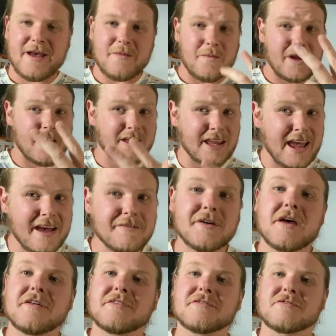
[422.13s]
We only have
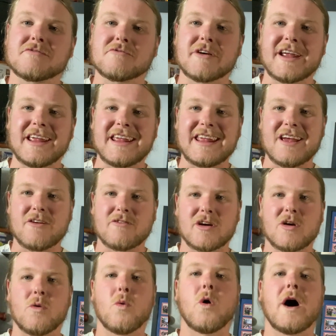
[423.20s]
3
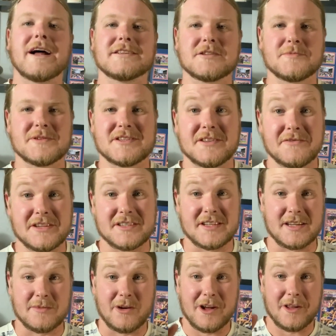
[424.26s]
required specifics
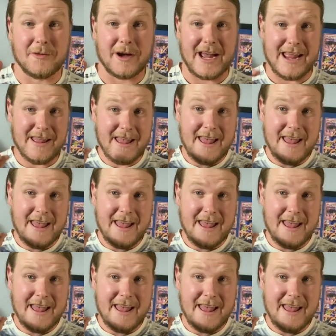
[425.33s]
here, by the way.